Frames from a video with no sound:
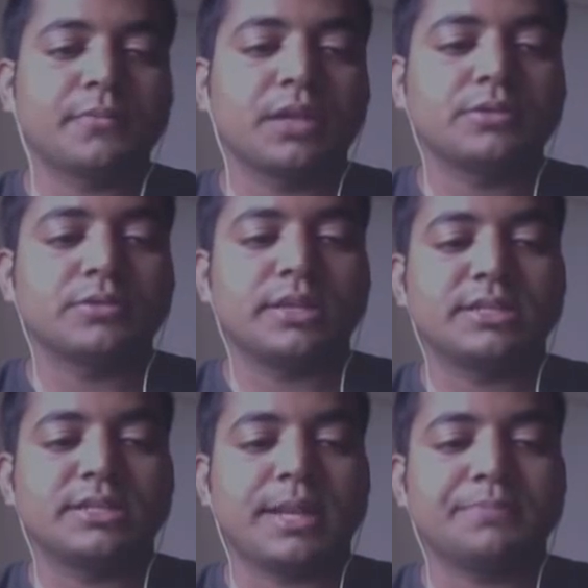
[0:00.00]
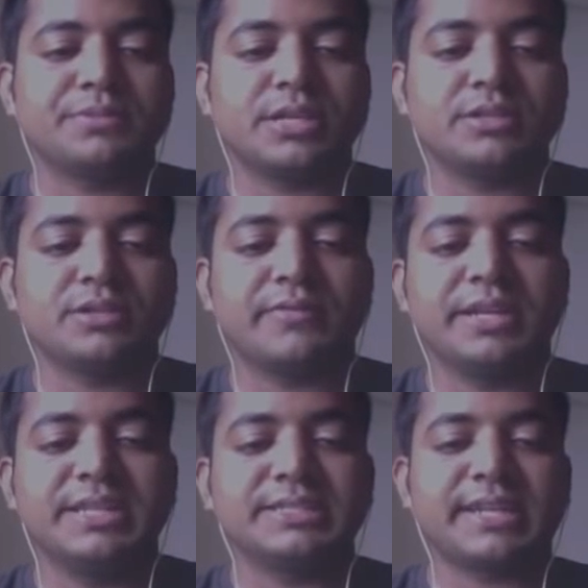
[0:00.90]
So there is an absence of
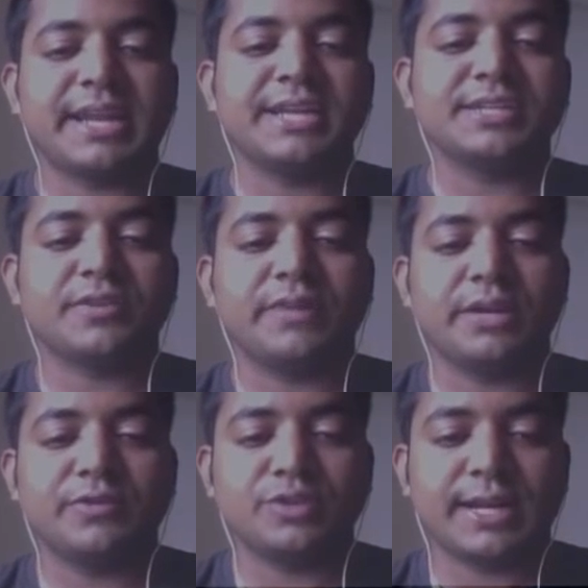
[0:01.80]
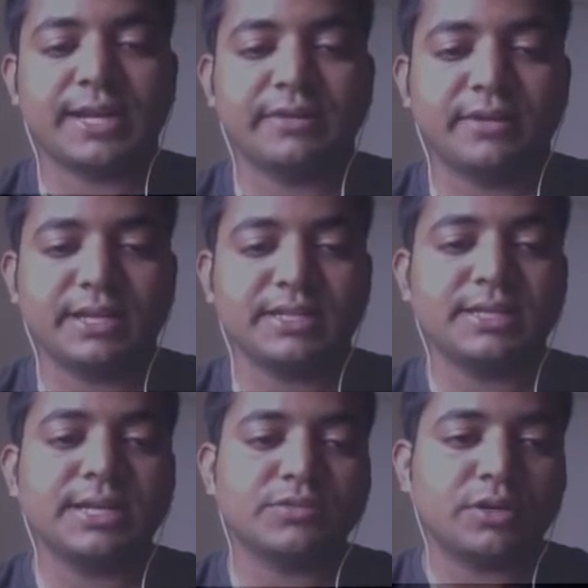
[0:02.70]
restraints of individual activities.
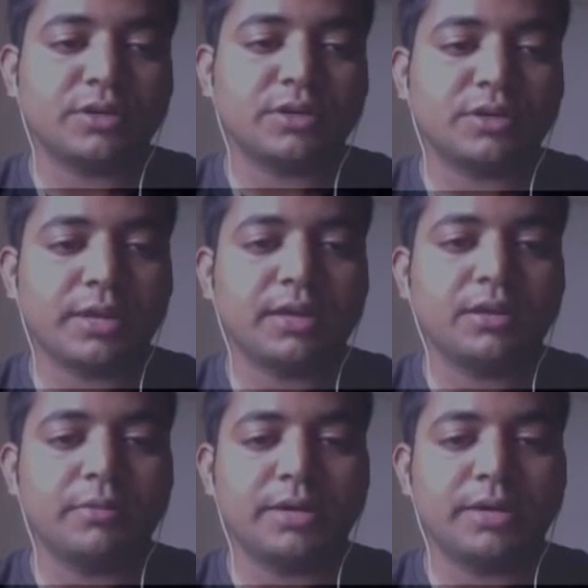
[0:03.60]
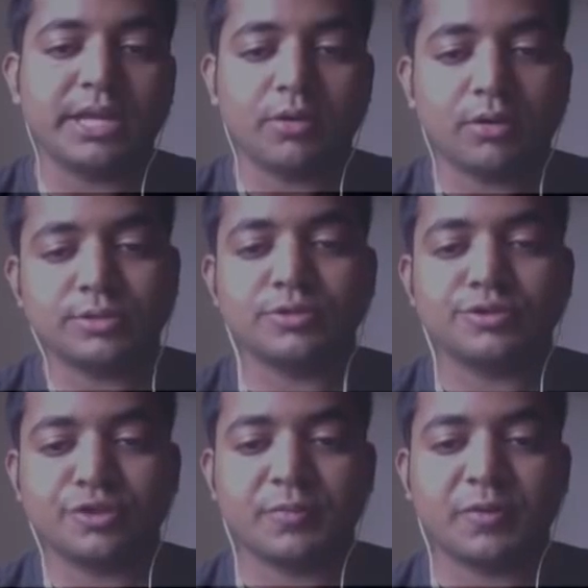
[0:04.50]
That is what I mean by liberty. Also, you
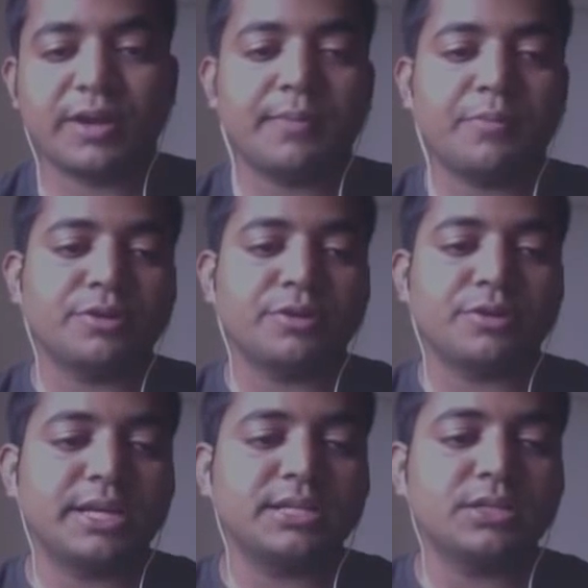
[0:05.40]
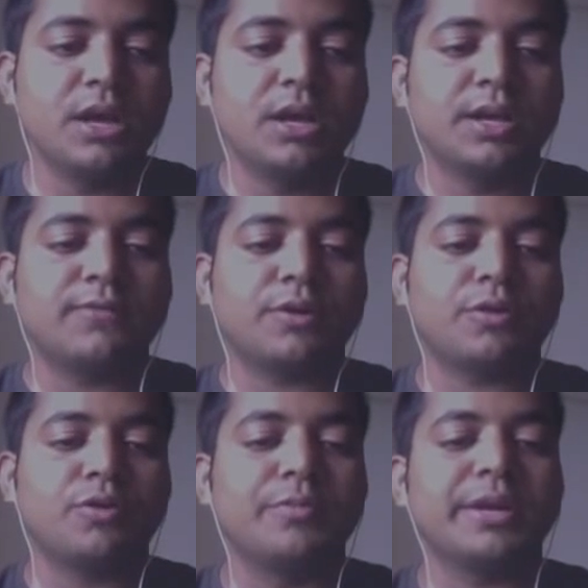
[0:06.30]
should provide opportunities for
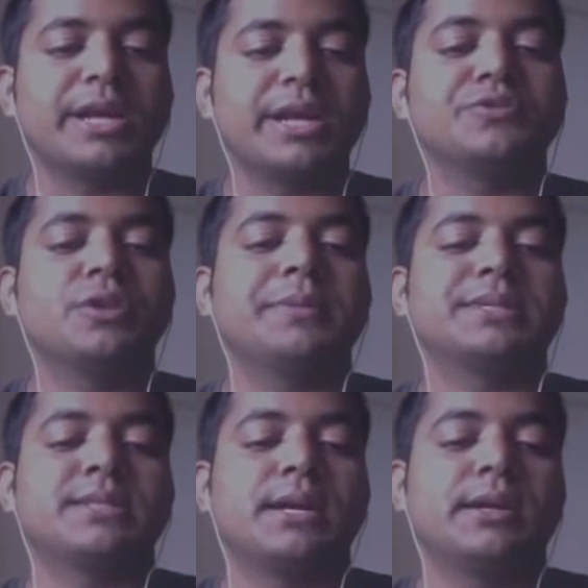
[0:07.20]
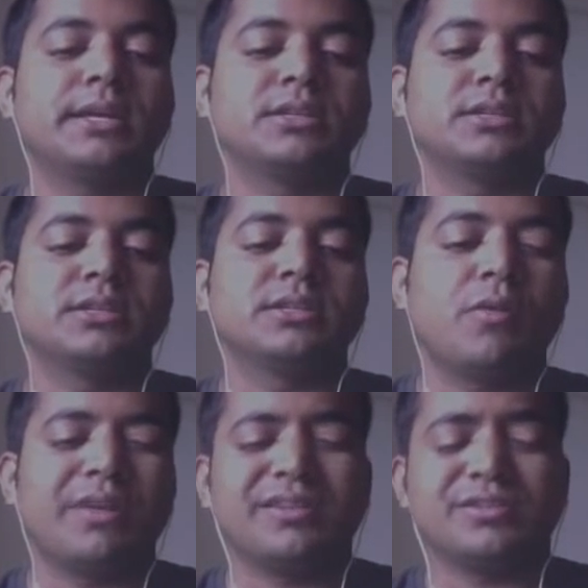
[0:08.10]
grooming individual personalities.
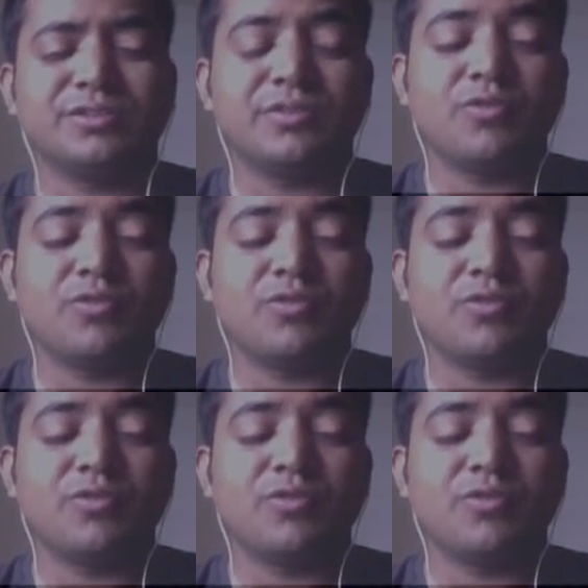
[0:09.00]
However, you